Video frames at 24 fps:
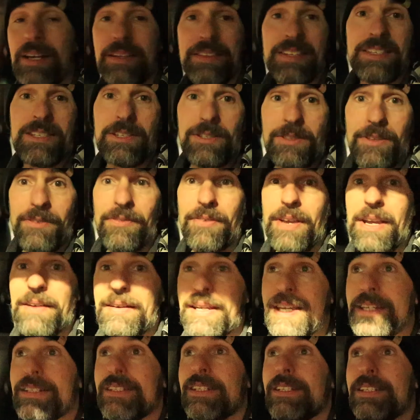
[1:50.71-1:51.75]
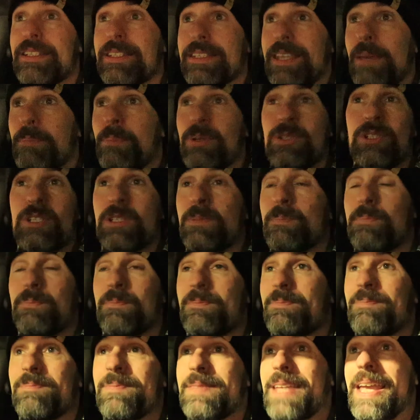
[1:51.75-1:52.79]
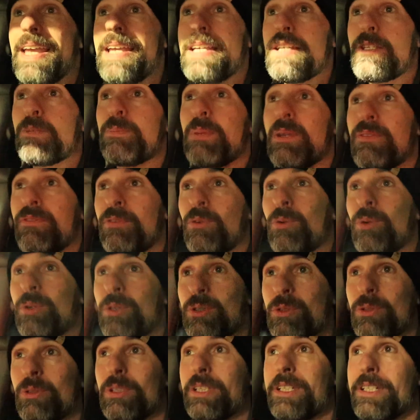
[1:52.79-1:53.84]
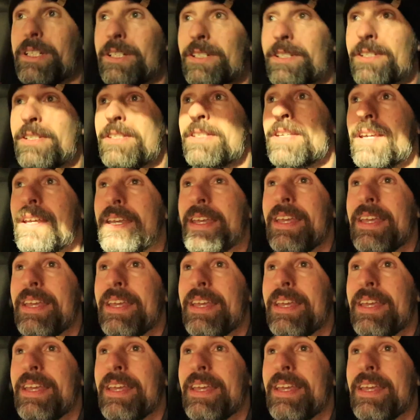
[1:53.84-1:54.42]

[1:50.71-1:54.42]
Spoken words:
This is the very end of December, just days before New Year's.